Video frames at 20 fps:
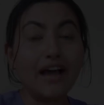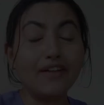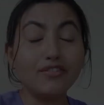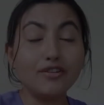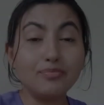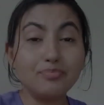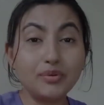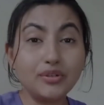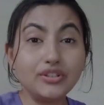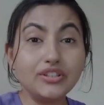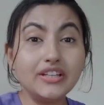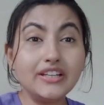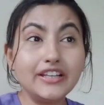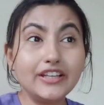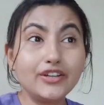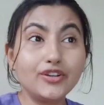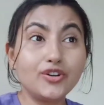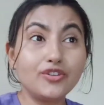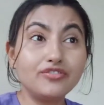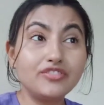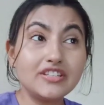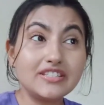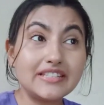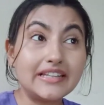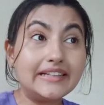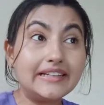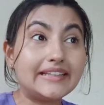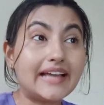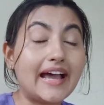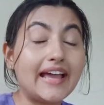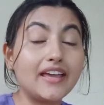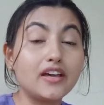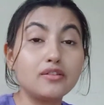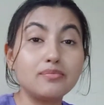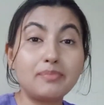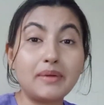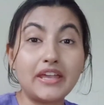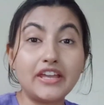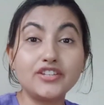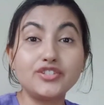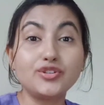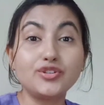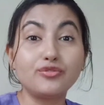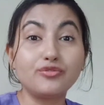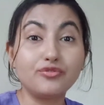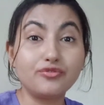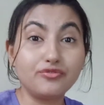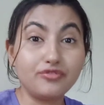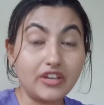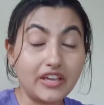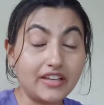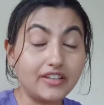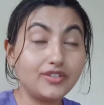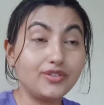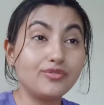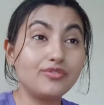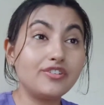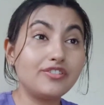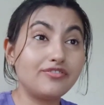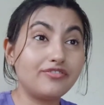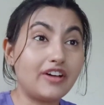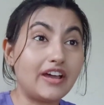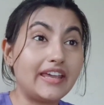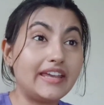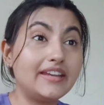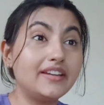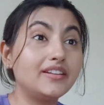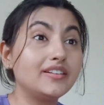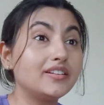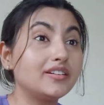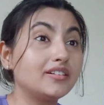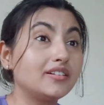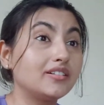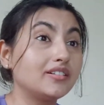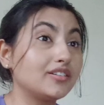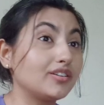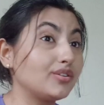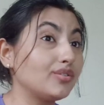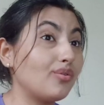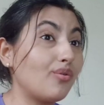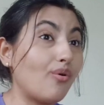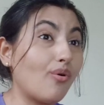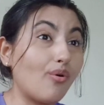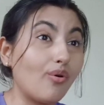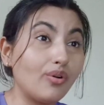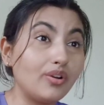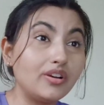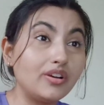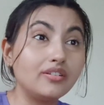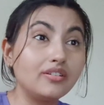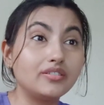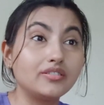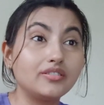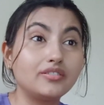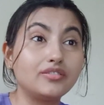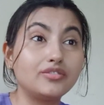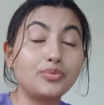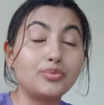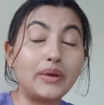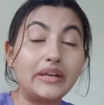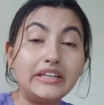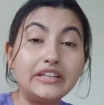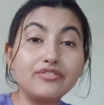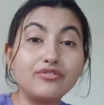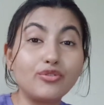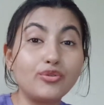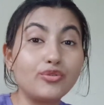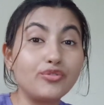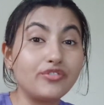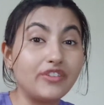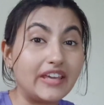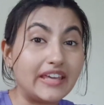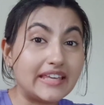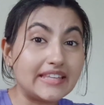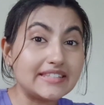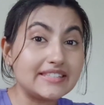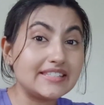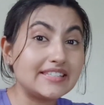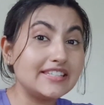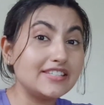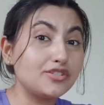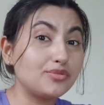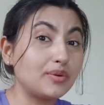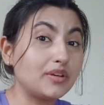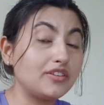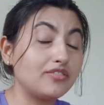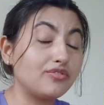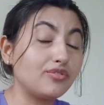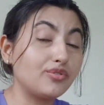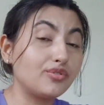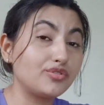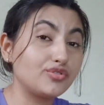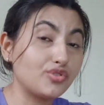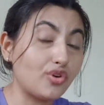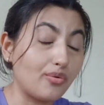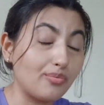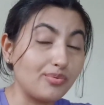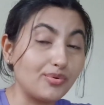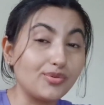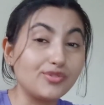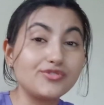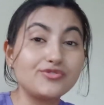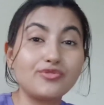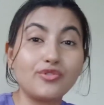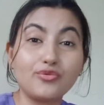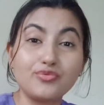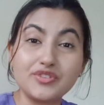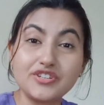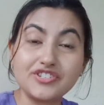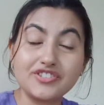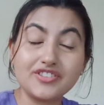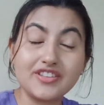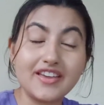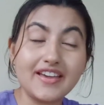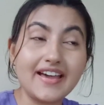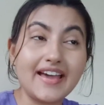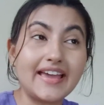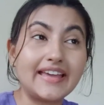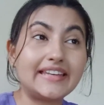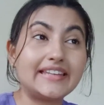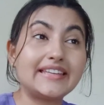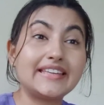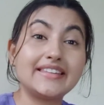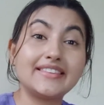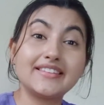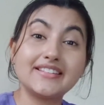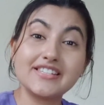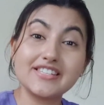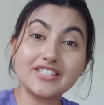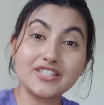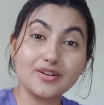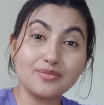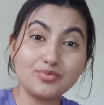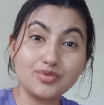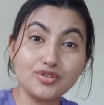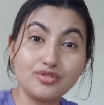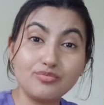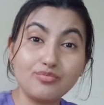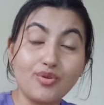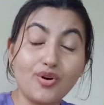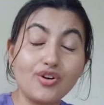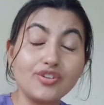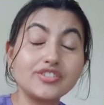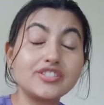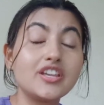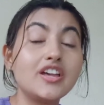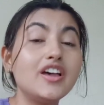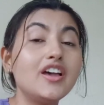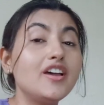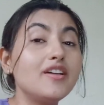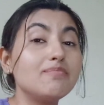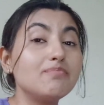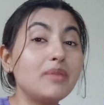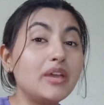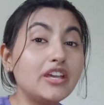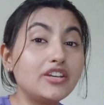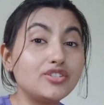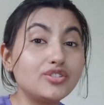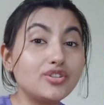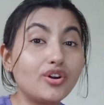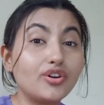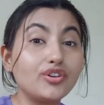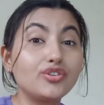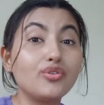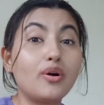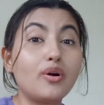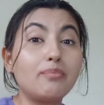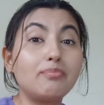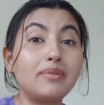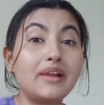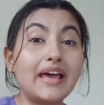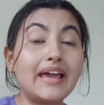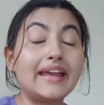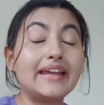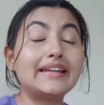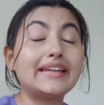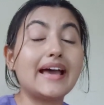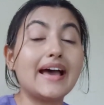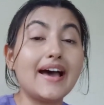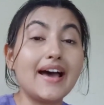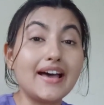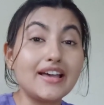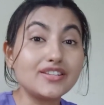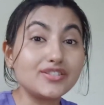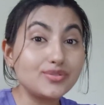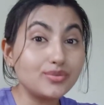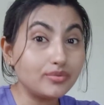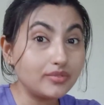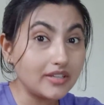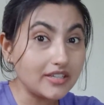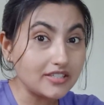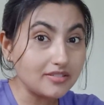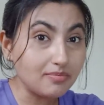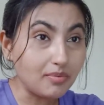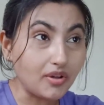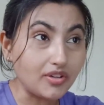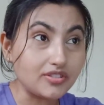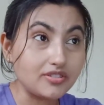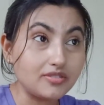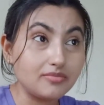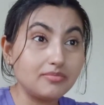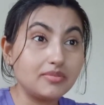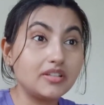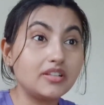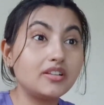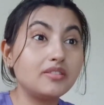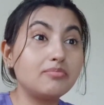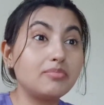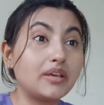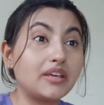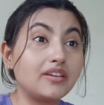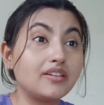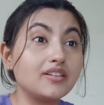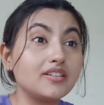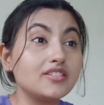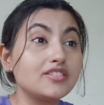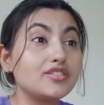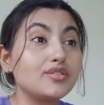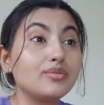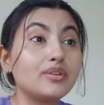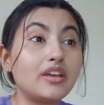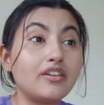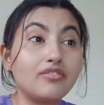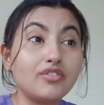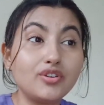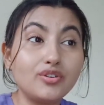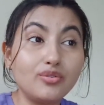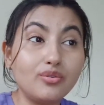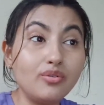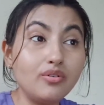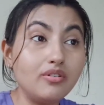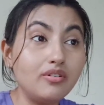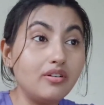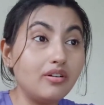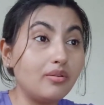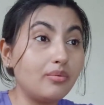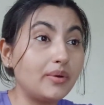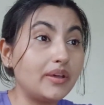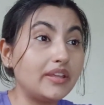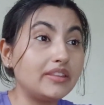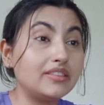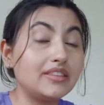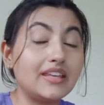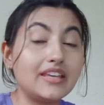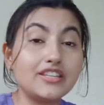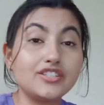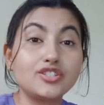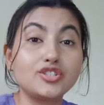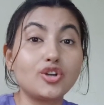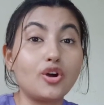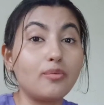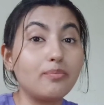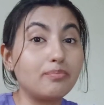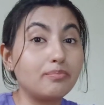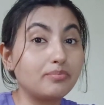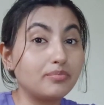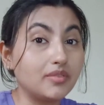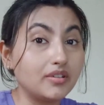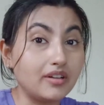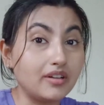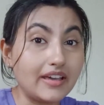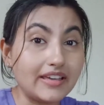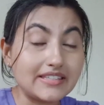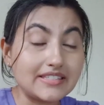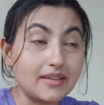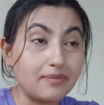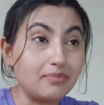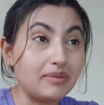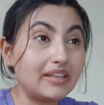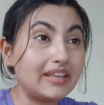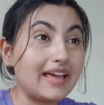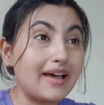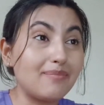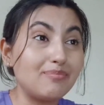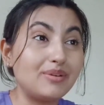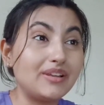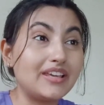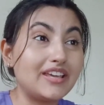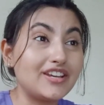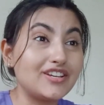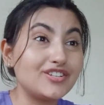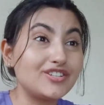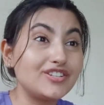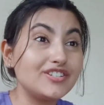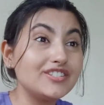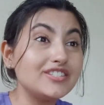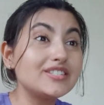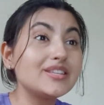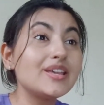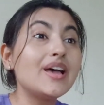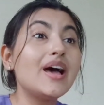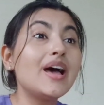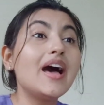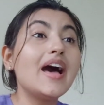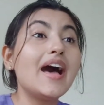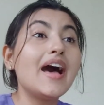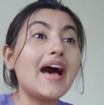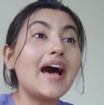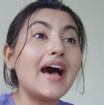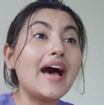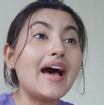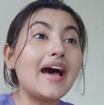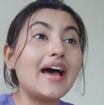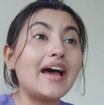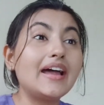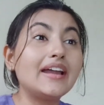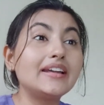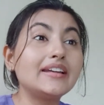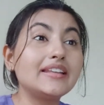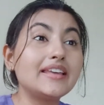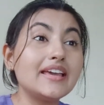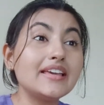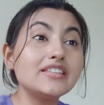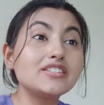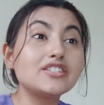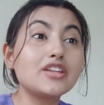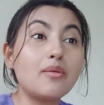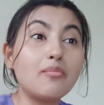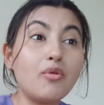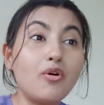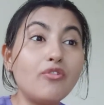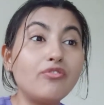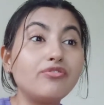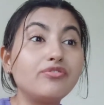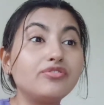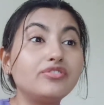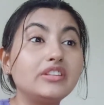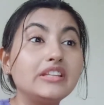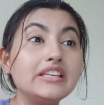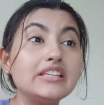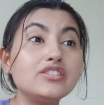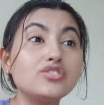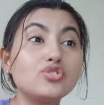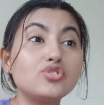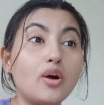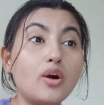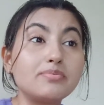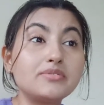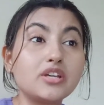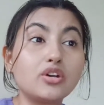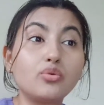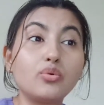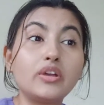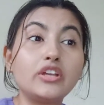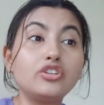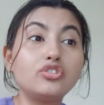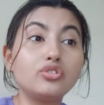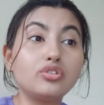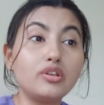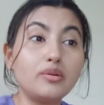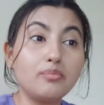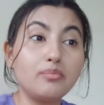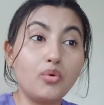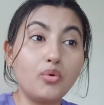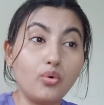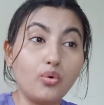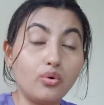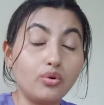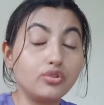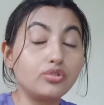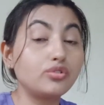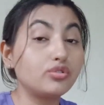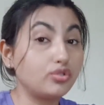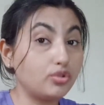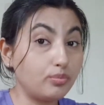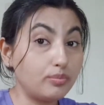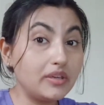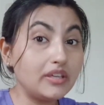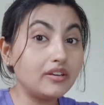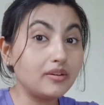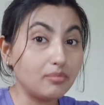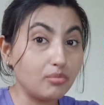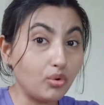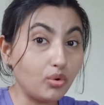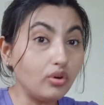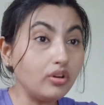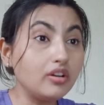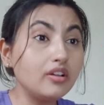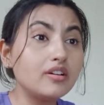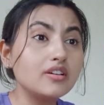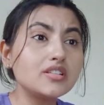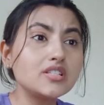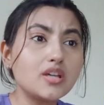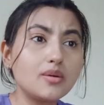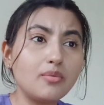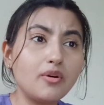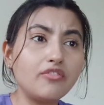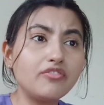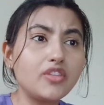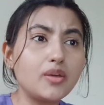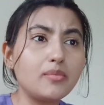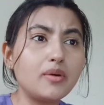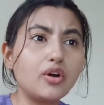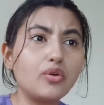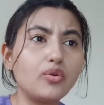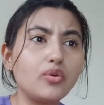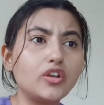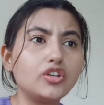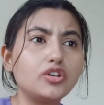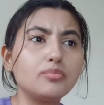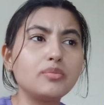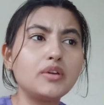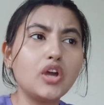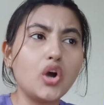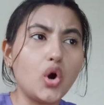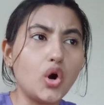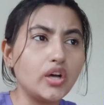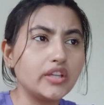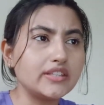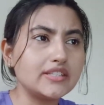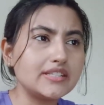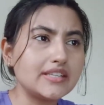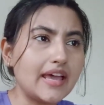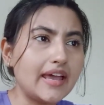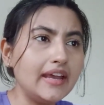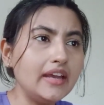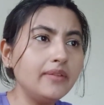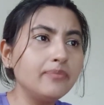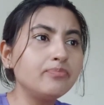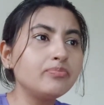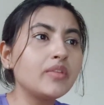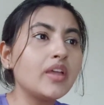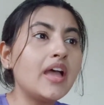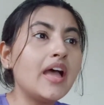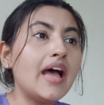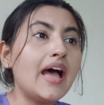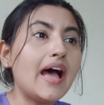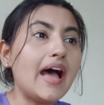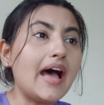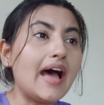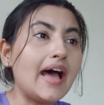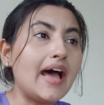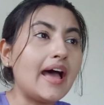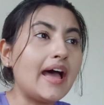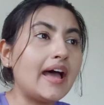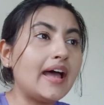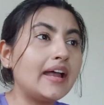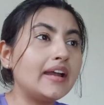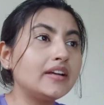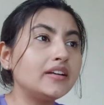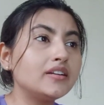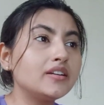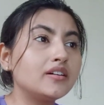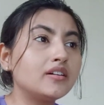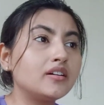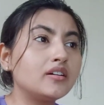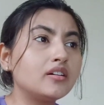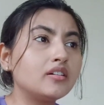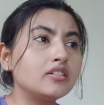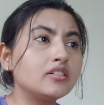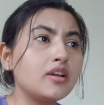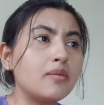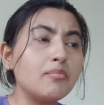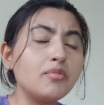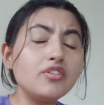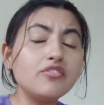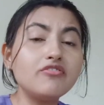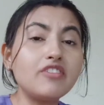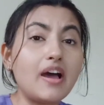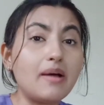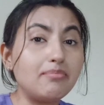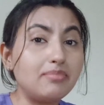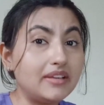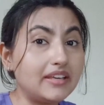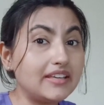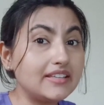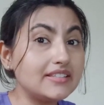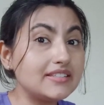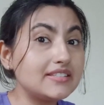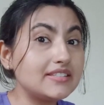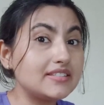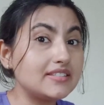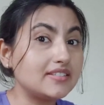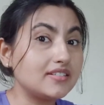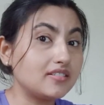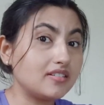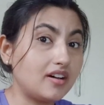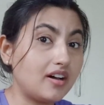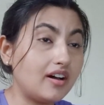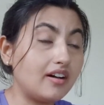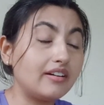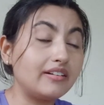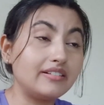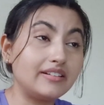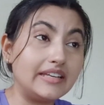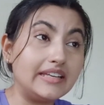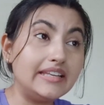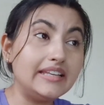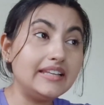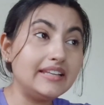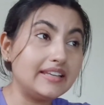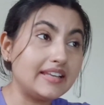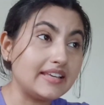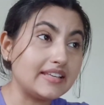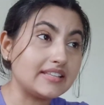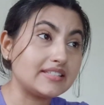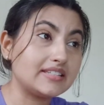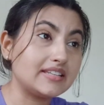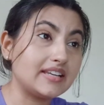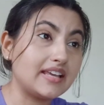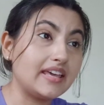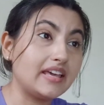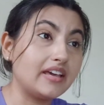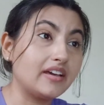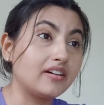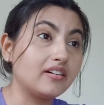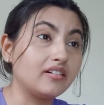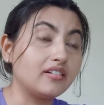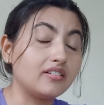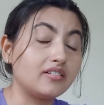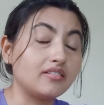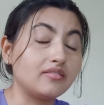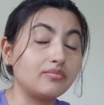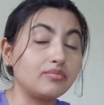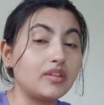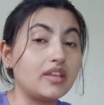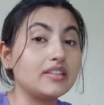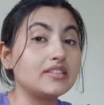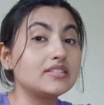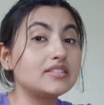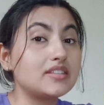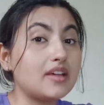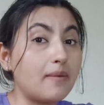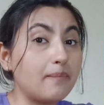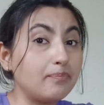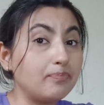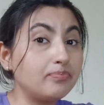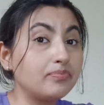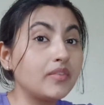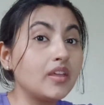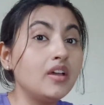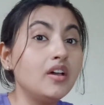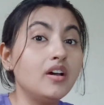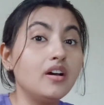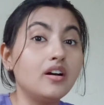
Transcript: I will put the link of this entire page where you will find all 24 vacancies, 24 job roles for which they are hiring in the description box. Make sure you apply it as soon as possible, because you never know when they stop accepting applications. And yes, some of these jobs are going to be remote, some of them are going to be on site. And number of applicants are really less, like in some